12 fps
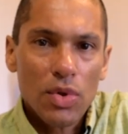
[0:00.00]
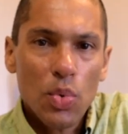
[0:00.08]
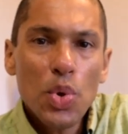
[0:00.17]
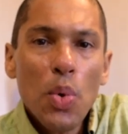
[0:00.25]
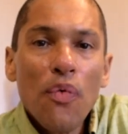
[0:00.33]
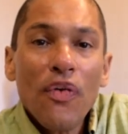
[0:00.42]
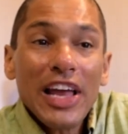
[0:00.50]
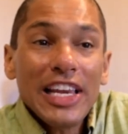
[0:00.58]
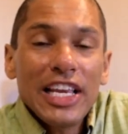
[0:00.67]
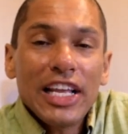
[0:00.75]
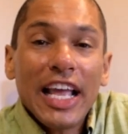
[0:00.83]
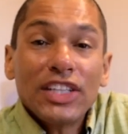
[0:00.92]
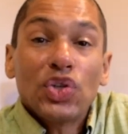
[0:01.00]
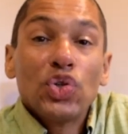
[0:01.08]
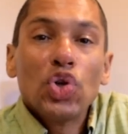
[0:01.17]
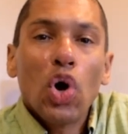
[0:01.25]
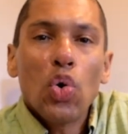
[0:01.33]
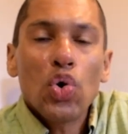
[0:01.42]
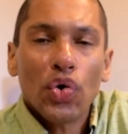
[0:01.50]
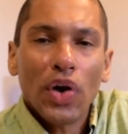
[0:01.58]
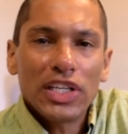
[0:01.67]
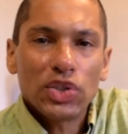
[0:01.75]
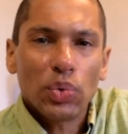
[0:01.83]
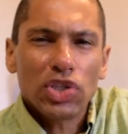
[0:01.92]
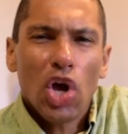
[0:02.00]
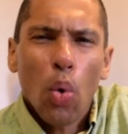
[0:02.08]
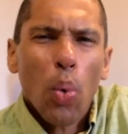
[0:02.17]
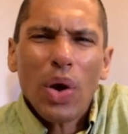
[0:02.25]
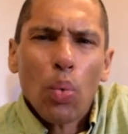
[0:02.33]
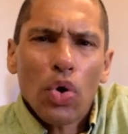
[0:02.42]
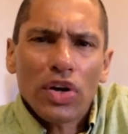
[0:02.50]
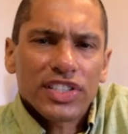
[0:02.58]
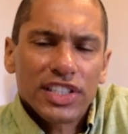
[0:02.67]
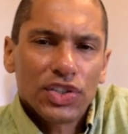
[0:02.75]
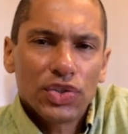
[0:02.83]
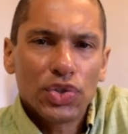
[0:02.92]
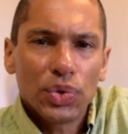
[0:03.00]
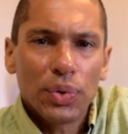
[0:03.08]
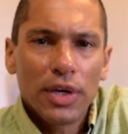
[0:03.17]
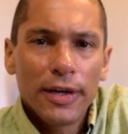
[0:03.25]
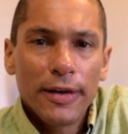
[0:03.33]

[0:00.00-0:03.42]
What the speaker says: When you will finally get to know who Christ was, what works did you do?